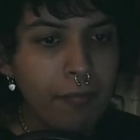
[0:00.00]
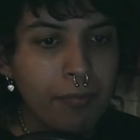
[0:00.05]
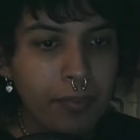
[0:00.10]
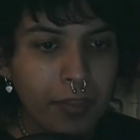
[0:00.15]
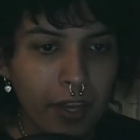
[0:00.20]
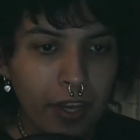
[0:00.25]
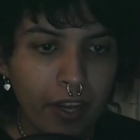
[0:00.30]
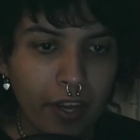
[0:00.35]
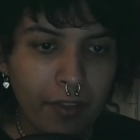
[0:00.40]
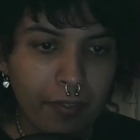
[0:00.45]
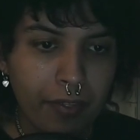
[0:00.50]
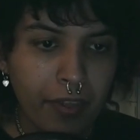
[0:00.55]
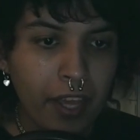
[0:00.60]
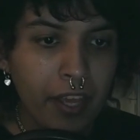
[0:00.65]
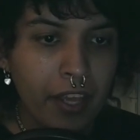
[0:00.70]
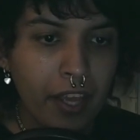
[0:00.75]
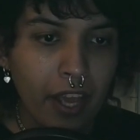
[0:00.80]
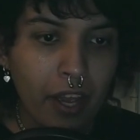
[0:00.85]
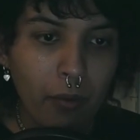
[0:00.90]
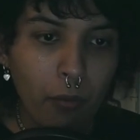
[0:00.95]
Then
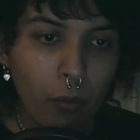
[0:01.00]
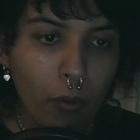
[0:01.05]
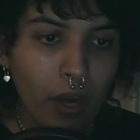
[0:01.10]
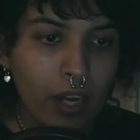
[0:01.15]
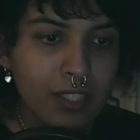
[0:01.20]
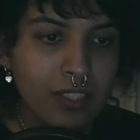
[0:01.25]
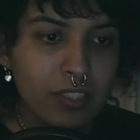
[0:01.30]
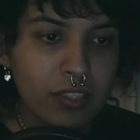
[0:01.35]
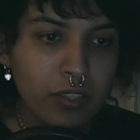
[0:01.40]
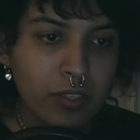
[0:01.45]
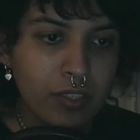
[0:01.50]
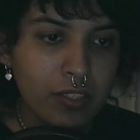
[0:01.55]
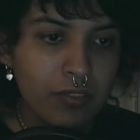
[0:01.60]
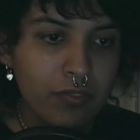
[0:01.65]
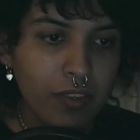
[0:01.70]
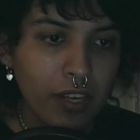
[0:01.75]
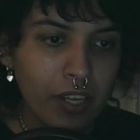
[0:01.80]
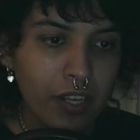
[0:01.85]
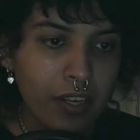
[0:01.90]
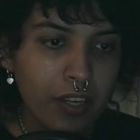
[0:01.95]
one's use
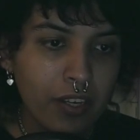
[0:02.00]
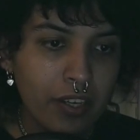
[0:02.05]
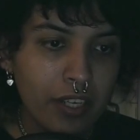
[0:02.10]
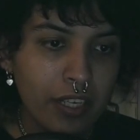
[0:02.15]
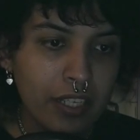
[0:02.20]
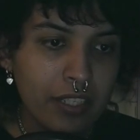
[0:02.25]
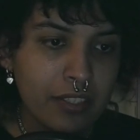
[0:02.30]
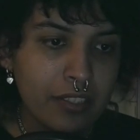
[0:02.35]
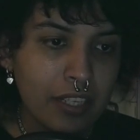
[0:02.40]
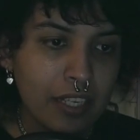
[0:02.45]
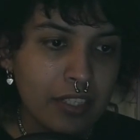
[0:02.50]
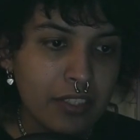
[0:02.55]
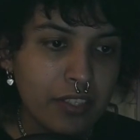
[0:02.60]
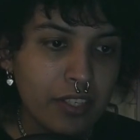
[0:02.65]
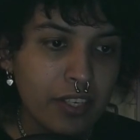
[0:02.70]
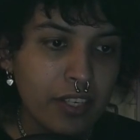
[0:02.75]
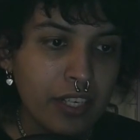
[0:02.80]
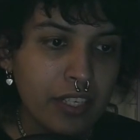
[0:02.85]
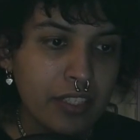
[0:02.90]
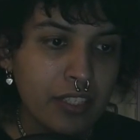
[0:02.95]
value is as
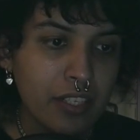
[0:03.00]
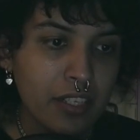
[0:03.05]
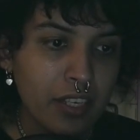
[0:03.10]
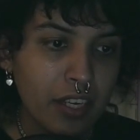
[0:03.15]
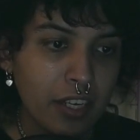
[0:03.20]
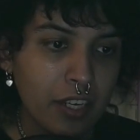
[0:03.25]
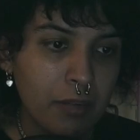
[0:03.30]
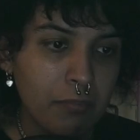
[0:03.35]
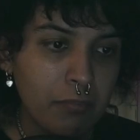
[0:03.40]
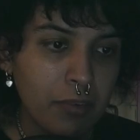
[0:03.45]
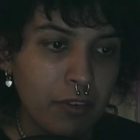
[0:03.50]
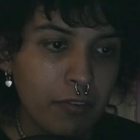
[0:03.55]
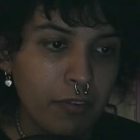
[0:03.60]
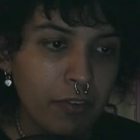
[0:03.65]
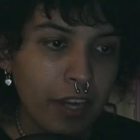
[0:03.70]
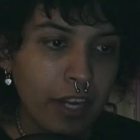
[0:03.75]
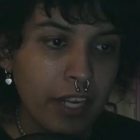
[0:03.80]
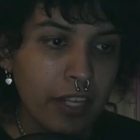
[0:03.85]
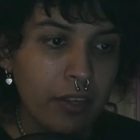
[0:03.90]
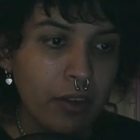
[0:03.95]
good as another,
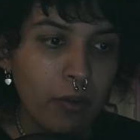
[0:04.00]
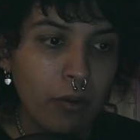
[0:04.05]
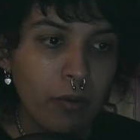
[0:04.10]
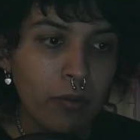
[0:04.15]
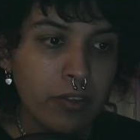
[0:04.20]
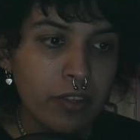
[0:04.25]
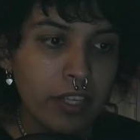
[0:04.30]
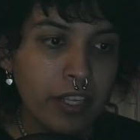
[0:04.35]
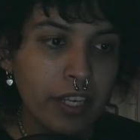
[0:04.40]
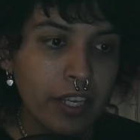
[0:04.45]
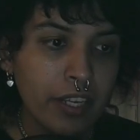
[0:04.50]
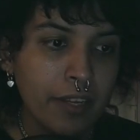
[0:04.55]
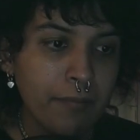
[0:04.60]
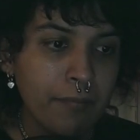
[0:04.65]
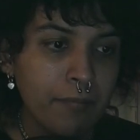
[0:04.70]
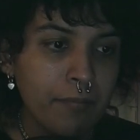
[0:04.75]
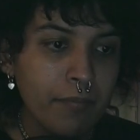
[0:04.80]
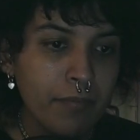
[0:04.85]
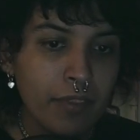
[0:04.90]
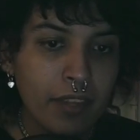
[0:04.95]
provided only
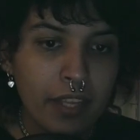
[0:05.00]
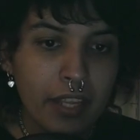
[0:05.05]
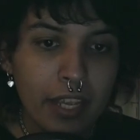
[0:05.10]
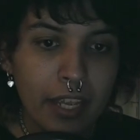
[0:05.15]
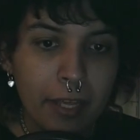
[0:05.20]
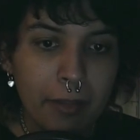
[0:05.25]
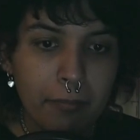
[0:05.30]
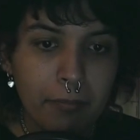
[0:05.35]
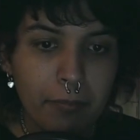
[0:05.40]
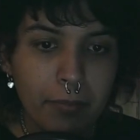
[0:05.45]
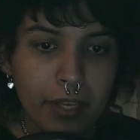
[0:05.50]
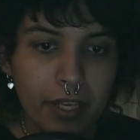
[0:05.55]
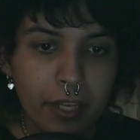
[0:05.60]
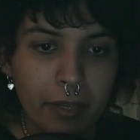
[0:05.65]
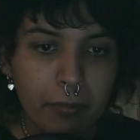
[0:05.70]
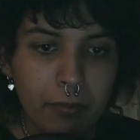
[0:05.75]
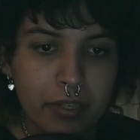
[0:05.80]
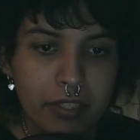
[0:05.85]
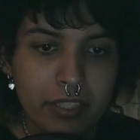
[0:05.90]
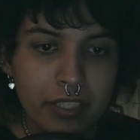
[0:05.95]
it
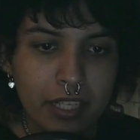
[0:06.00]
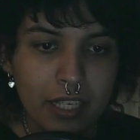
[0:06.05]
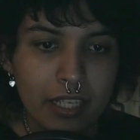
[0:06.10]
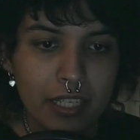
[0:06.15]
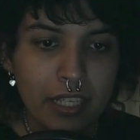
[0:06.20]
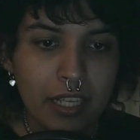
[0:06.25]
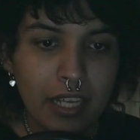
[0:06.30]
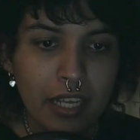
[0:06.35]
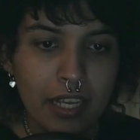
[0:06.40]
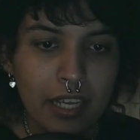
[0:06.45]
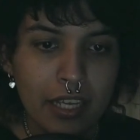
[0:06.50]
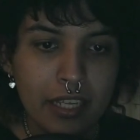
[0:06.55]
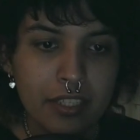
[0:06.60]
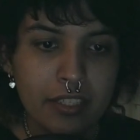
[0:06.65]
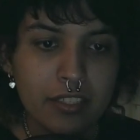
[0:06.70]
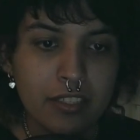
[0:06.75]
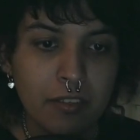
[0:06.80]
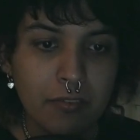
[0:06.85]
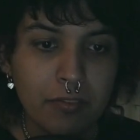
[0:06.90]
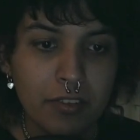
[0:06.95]
be presented in
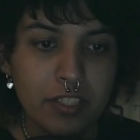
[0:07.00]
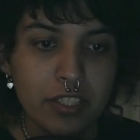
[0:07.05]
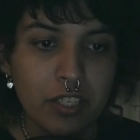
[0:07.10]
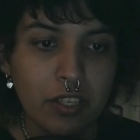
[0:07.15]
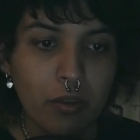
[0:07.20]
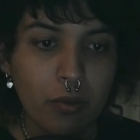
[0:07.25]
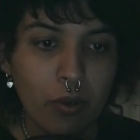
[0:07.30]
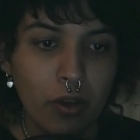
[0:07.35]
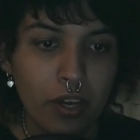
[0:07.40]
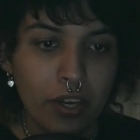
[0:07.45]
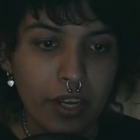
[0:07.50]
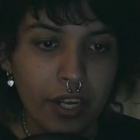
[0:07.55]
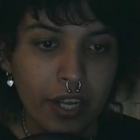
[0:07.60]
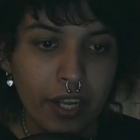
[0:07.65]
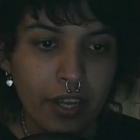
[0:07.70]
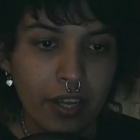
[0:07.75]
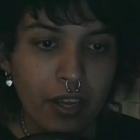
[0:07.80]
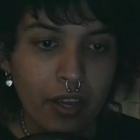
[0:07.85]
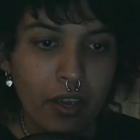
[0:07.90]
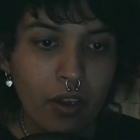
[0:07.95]
sufficient quantity.